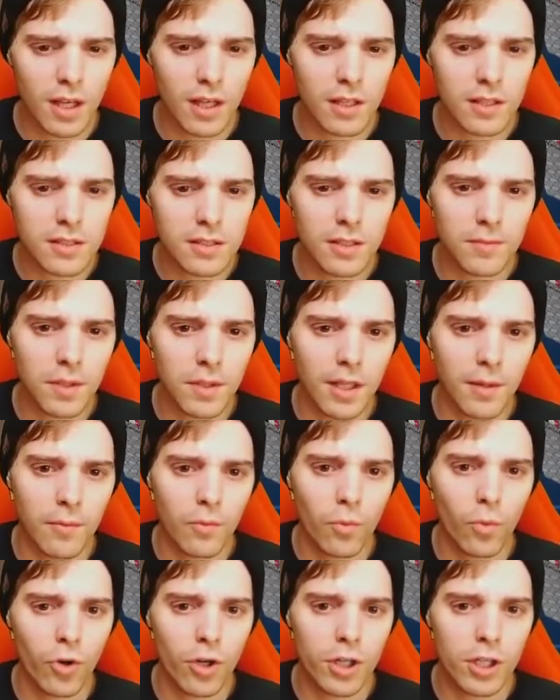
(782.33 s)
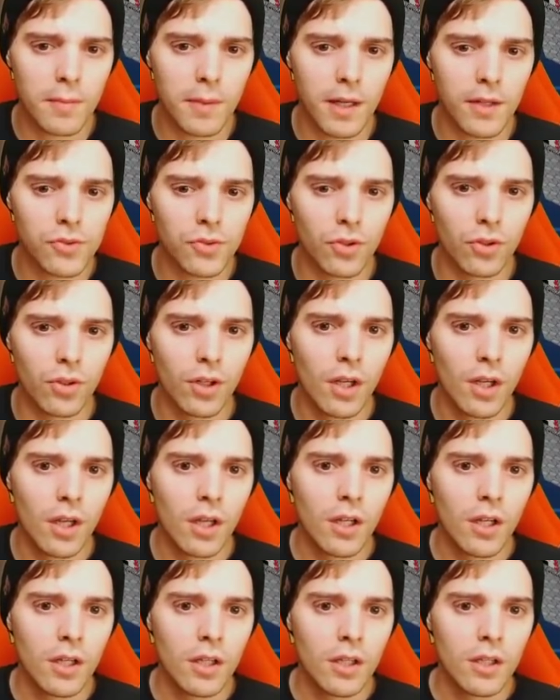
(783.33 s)
is something I'm worried about. So
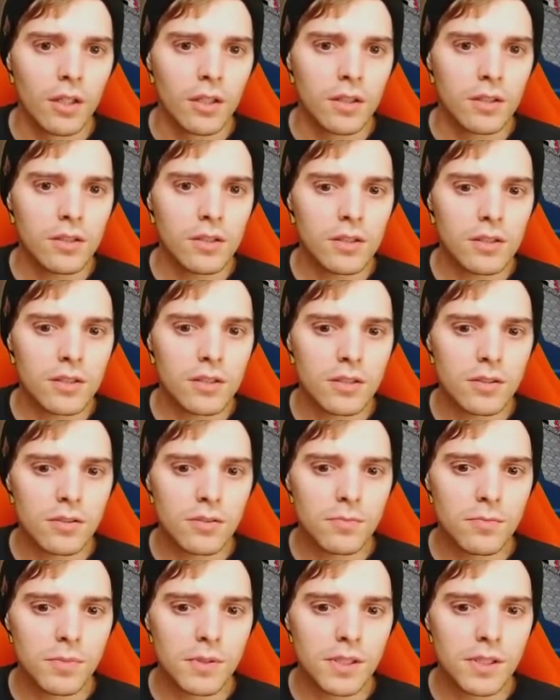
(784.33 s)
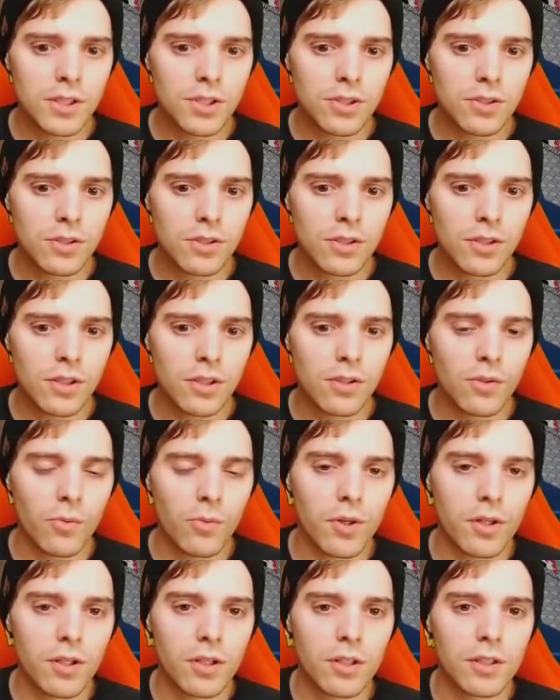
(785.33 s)
just to be sure,
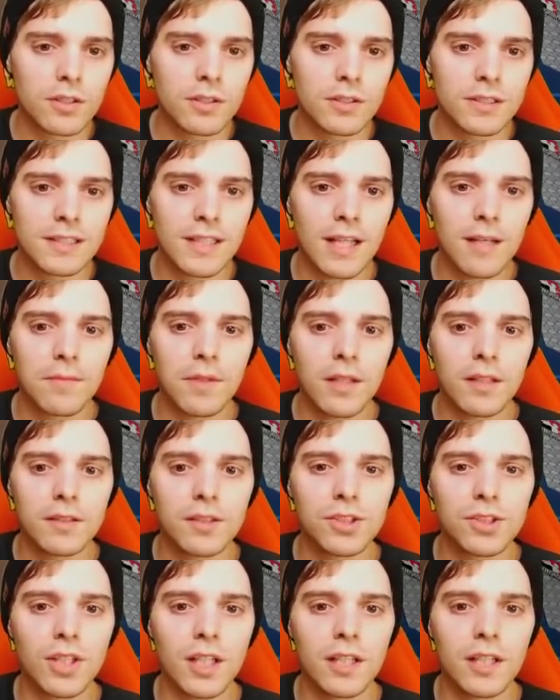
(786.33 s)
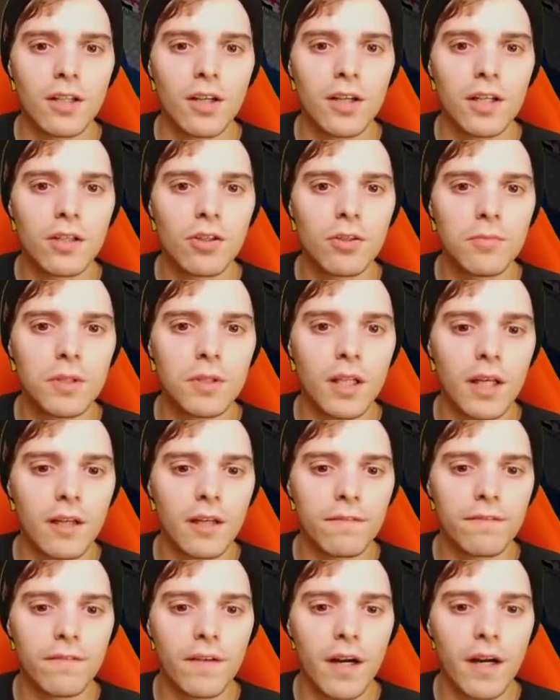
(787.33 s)
we're gonna slap down the Giant Heart. It could be like
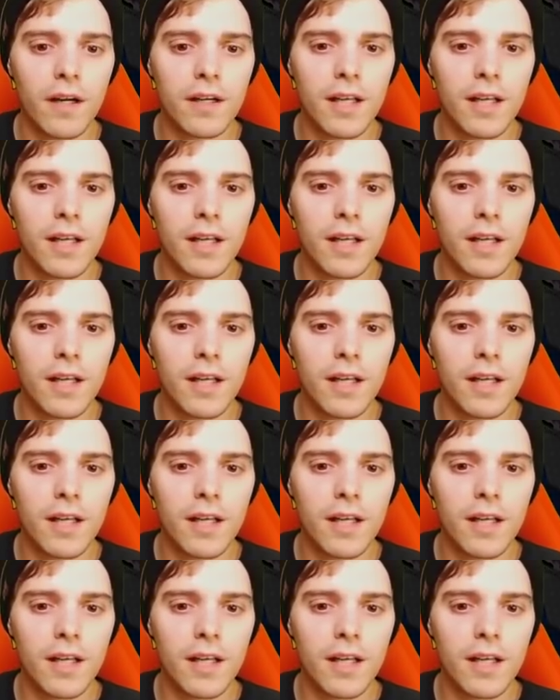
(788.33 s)
a fire